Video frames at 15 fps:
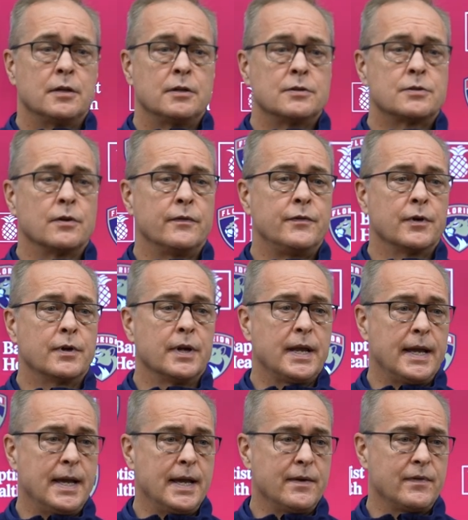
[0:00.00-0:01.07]
So if you're going
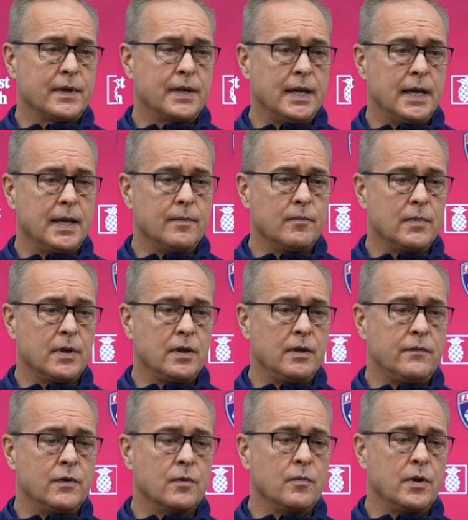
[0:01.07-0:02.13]
to have a game,
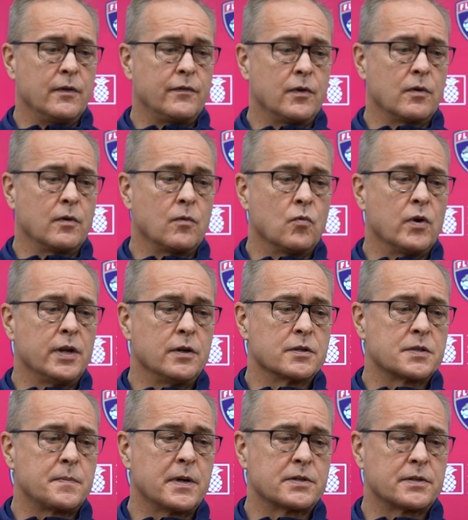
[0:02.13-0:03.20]
if you're one of your
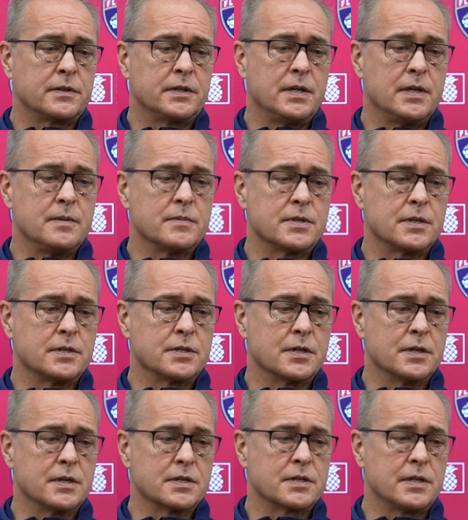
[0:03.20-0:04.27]
special teams is
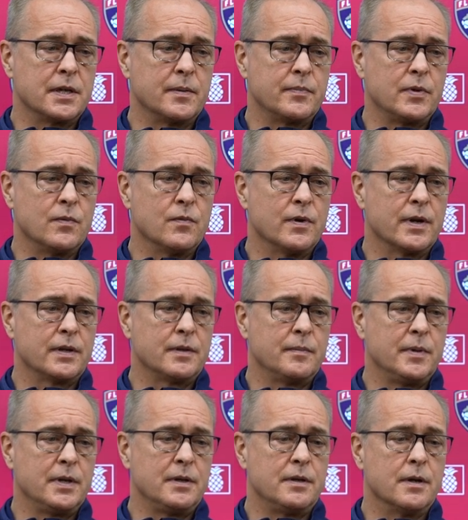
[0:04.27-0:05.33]
going to slip, you want it to
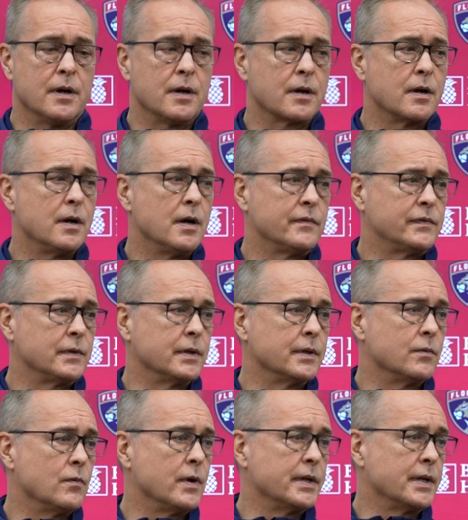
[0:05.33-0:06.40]
be dog awful
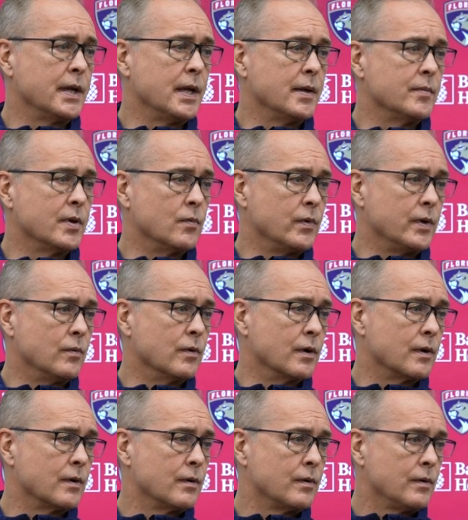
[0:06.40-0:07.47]
in one game, and we
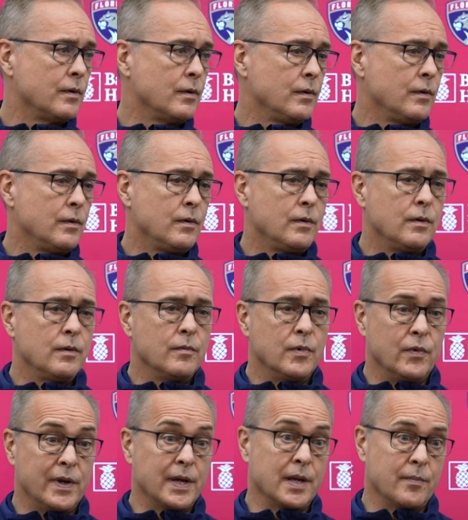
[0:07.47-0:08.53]
were.
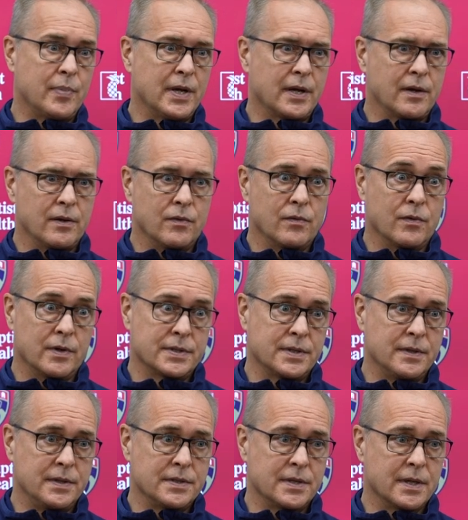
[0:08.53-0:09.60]
But we got to get back on a horse,
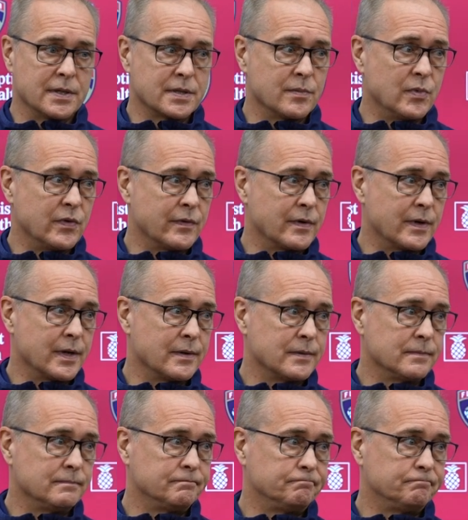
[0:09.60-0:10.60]
and these guys can move it around.